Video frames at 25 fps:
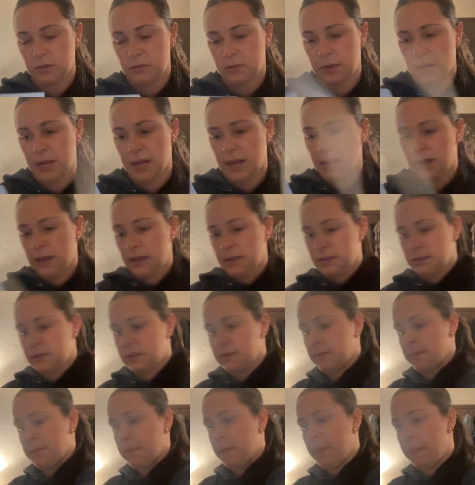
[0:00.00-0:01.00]
pass,
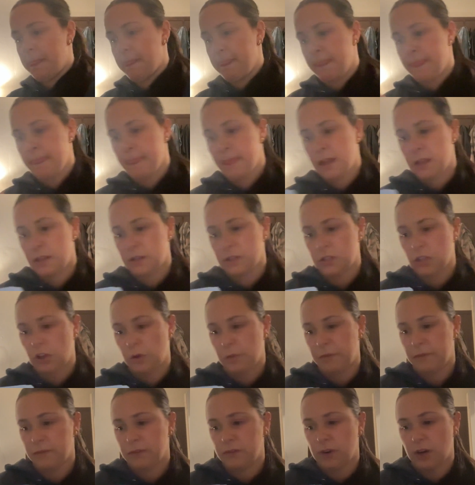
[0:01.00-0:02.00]
the
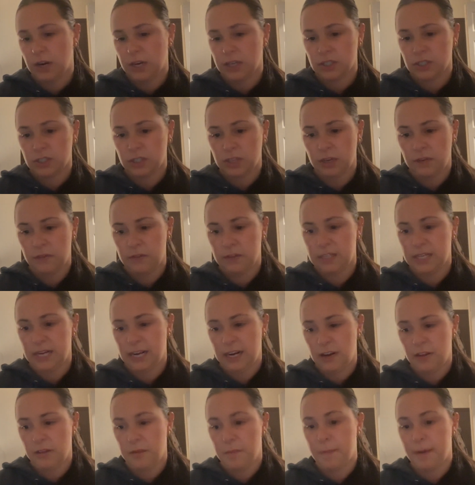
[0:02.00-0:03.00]
slope of direction of the
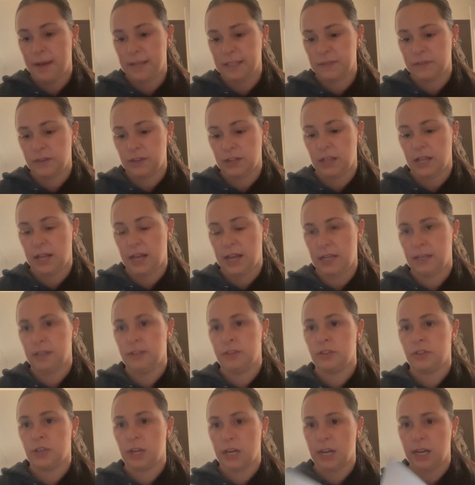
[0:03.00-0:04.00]
data, the best fit line,
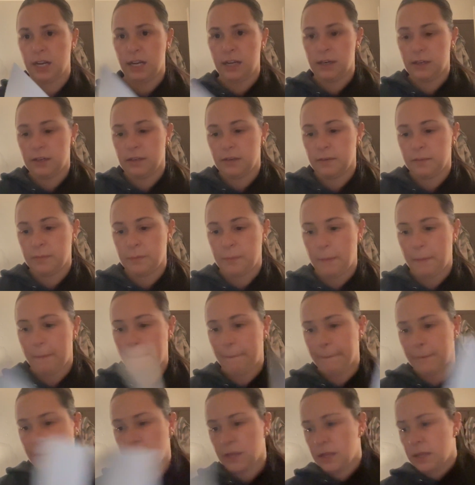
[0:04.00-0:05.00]
trend,
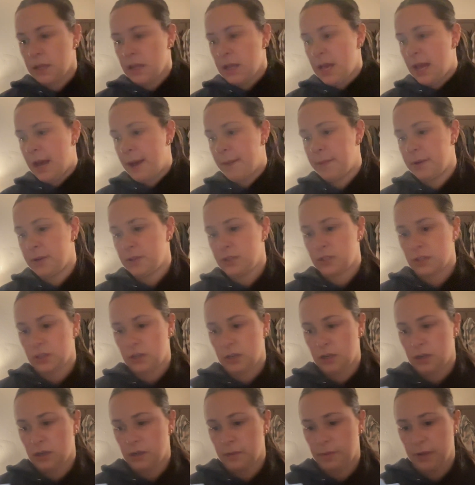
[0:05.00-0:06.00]
how much
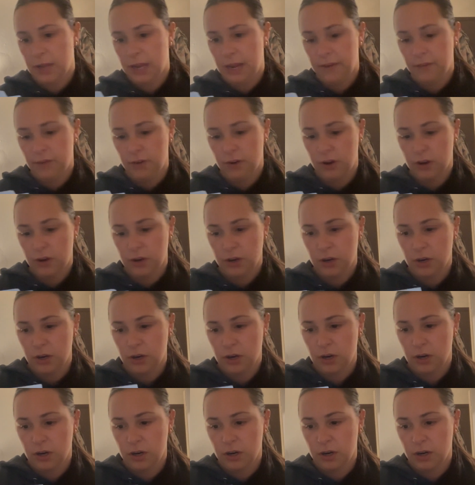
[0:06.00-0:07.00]
behavior
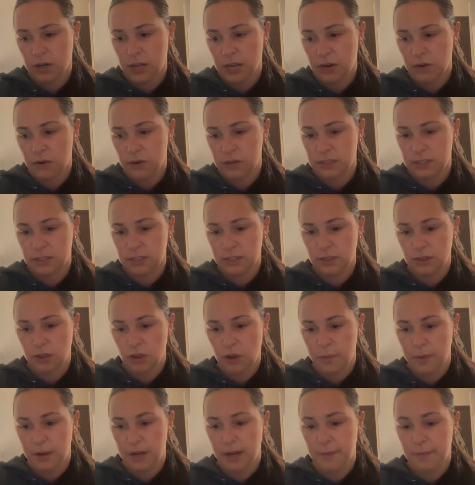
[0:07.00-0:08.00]
occurred, categories as
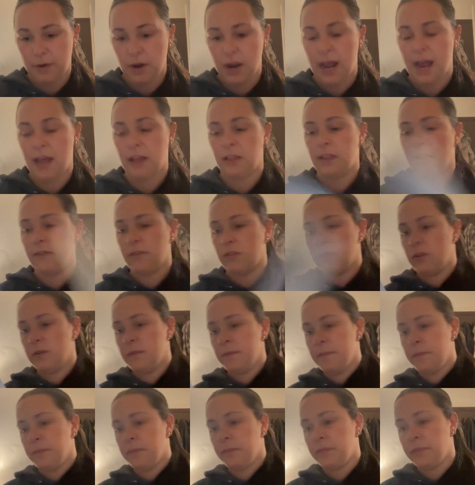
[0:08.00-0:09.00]
low, medium, or high level.
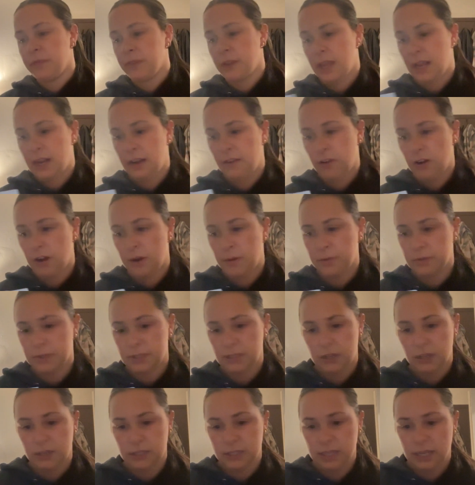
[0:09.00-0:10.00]
Any variables
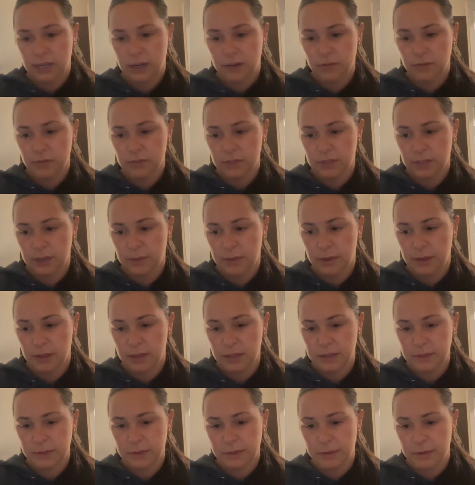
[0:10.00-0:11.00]
that are intended for study by the
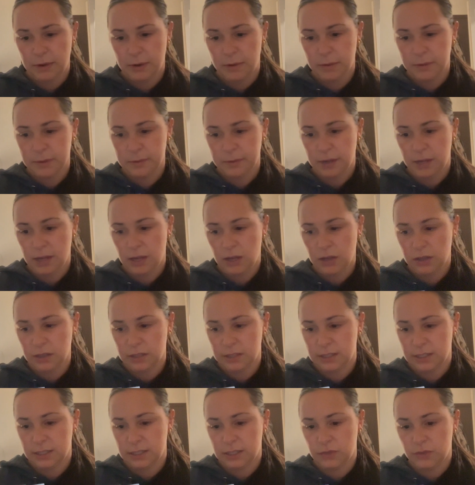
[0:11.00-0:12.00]
experimenter must be held
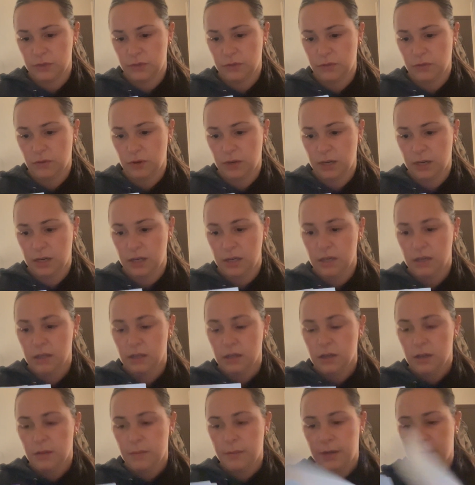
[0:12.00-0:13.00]
consistent to avoid
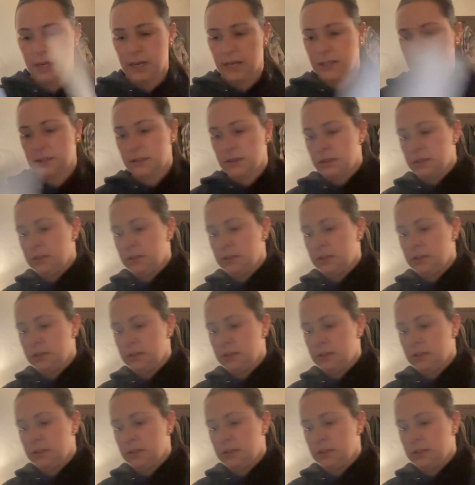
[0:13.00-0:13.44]
pass.